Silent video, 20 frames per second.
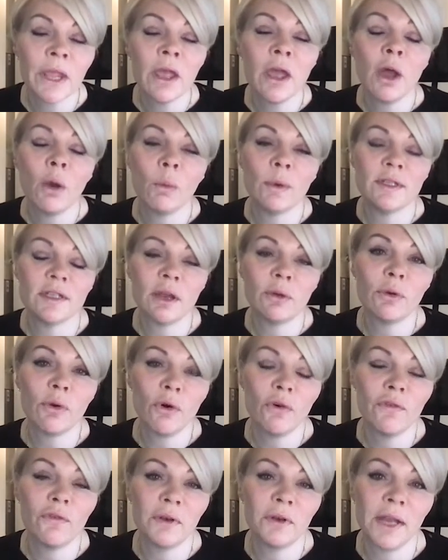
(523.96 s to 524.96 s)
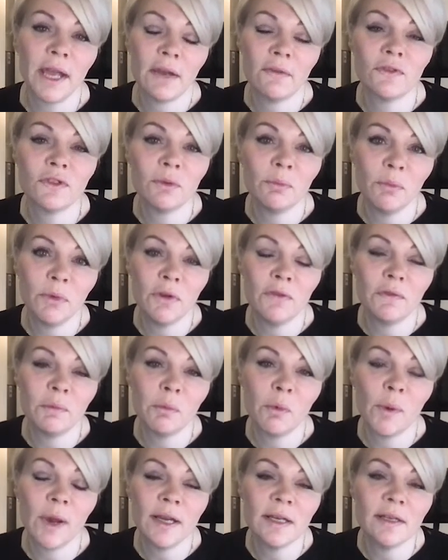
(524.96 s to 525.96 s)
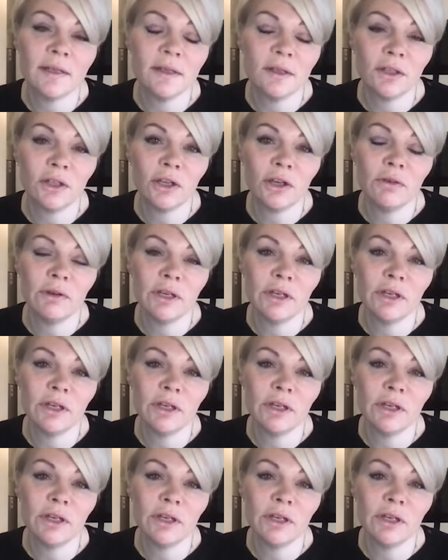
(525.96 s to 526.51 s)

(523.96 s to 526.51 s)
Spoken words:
we don't often have to move them away to secure